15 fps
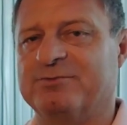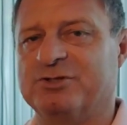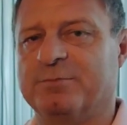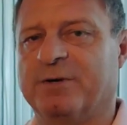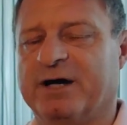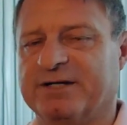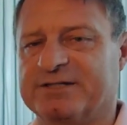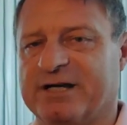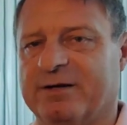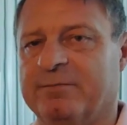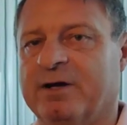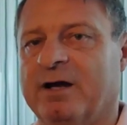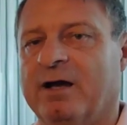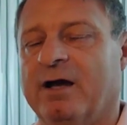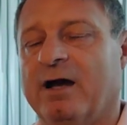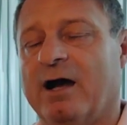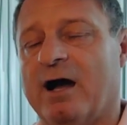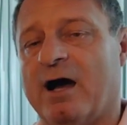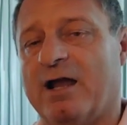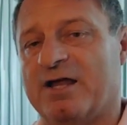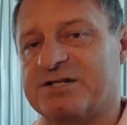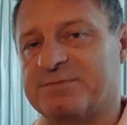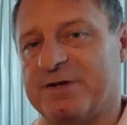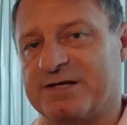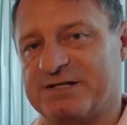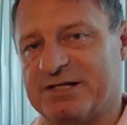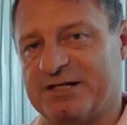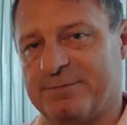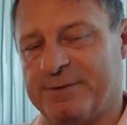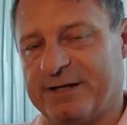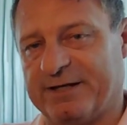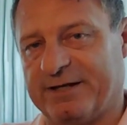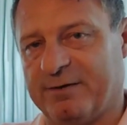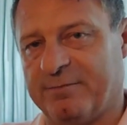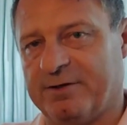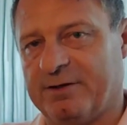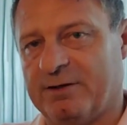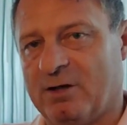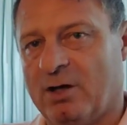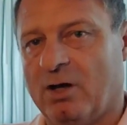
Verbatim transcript: Dubai time, I'll ask my sender to pick a number.